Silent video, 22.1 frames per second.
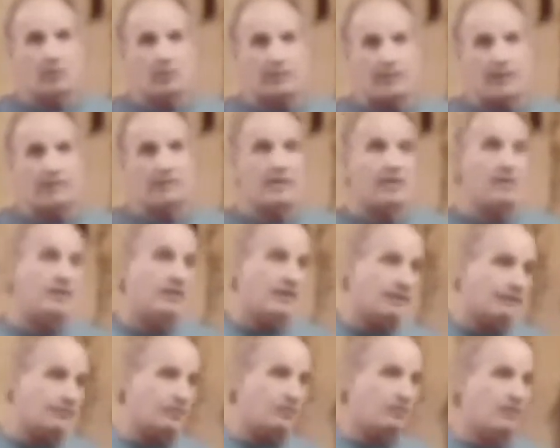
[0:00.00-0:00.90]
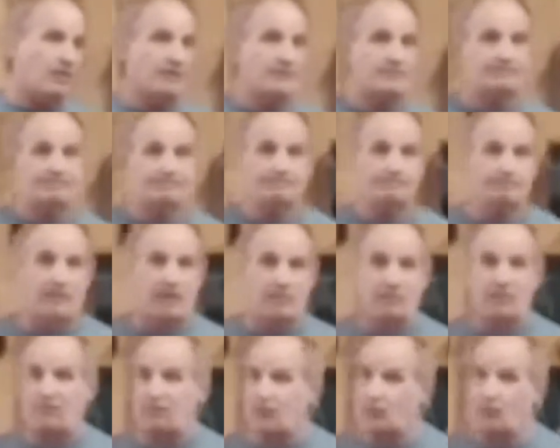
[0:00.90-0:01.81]
Okay, then after like
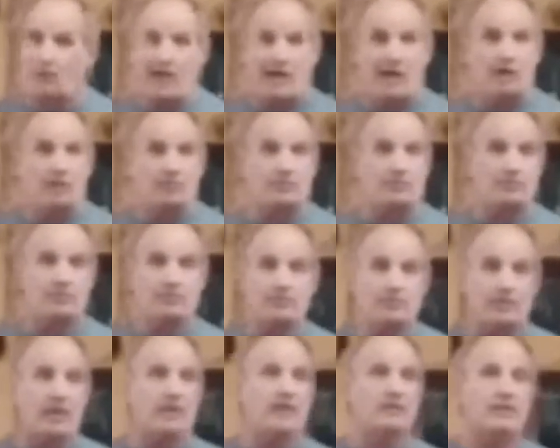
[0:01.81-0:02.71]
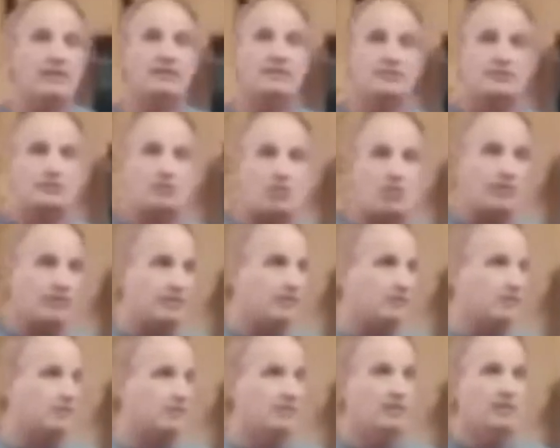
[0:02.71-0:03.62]
maybe a few hours or a day, they can start
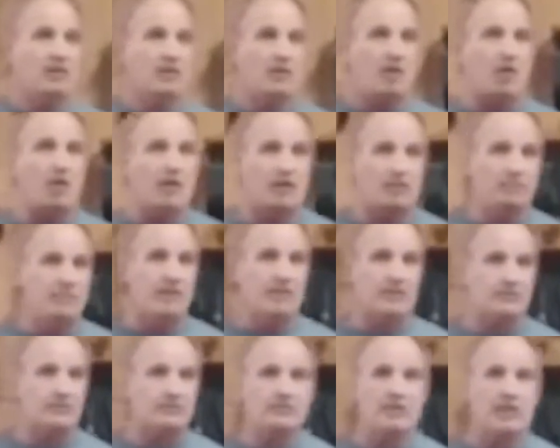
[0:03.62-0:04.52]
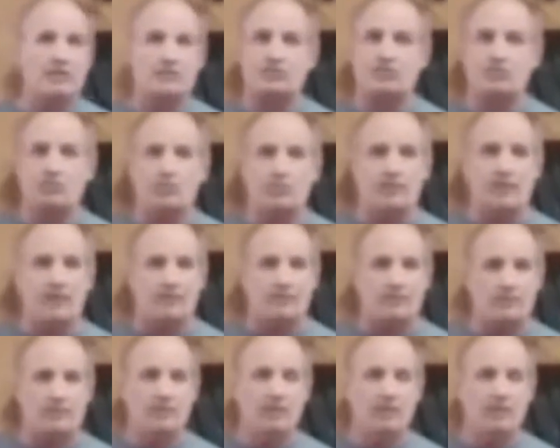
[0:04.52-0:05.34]
eating hard mass nuts or whatever.